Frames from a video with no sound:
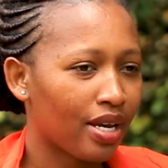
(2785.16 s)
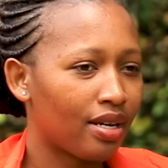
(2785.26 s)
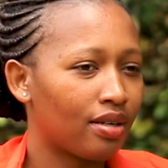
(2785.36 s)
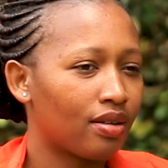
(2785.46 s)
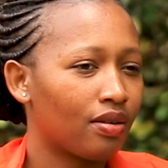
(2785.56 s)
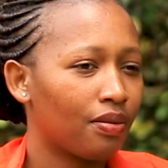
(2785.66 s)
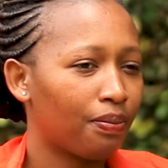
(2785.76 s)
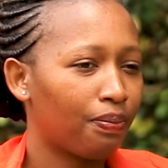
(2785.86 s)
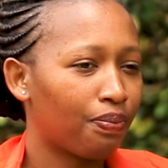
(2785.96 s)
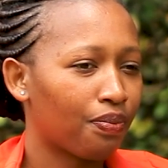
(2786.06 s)
And
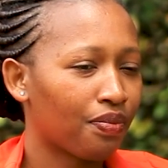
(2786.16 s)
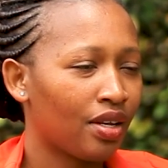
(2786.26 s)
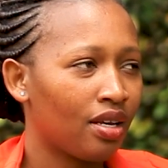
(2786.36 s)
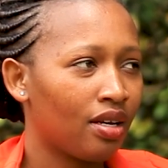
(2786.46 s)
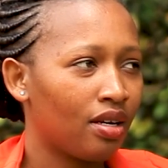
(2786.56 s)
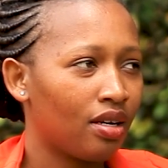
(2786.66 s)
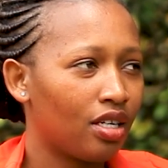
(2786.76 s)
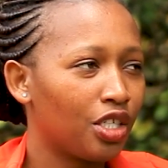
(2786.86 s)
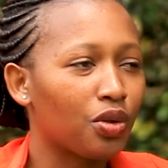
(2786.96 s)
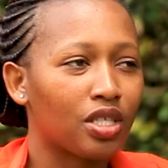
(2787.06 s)

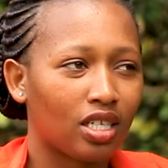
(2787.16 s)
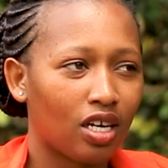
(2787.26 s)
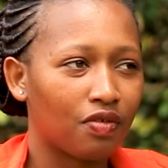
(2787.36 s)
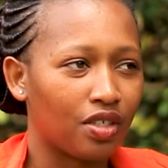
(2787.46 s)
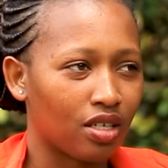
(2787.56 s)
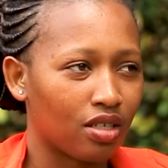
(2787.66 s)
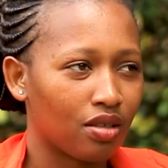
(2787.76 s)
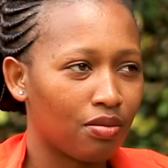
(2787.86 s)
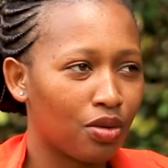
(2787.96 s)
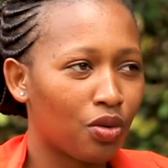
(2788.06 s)
it was a tough journey
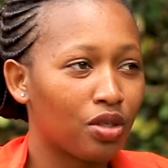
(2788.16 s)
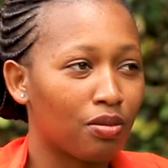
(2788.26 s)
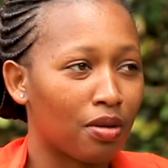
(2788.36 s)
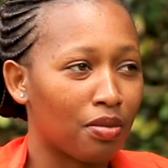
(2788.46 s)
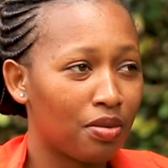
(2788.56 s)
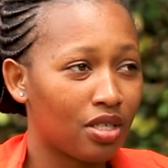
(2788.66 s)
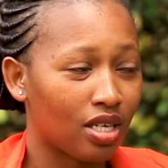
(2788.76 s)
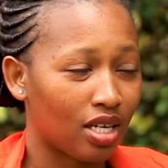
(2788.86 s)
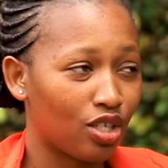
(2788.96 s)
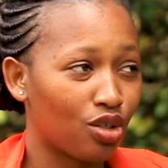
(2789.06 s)
because my baby
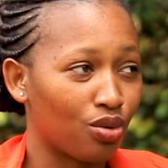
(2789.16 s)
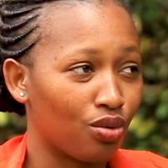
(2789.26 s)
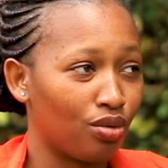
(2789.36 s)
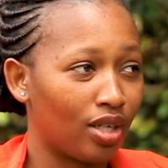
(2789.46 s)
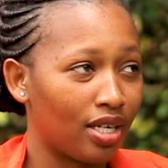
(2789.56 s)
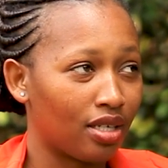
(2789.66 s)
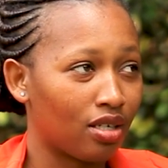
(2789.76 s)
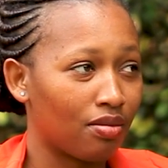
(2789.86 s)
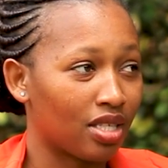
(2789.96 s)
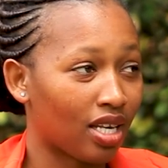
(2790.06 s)
tried to
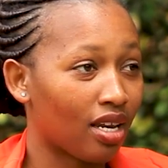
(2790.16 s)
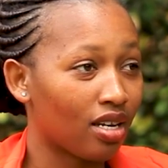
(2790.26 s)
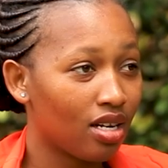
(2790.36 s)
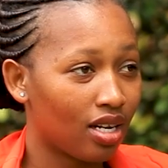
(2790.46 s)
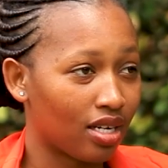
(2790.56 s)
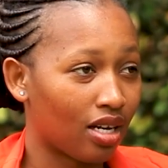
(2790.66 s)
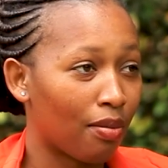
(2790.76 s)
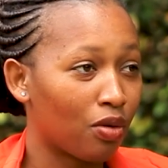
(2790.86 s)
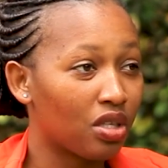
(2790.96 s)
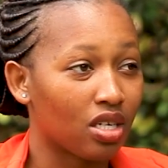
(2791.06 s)
like miscarry
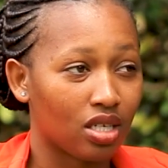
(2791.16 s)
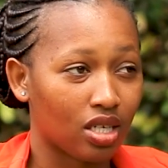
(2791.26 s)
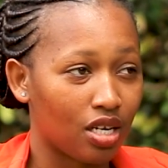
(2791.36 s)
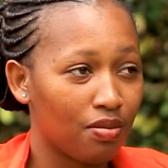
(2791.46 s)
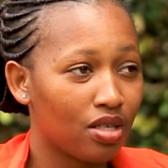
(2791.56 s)
about 3 times.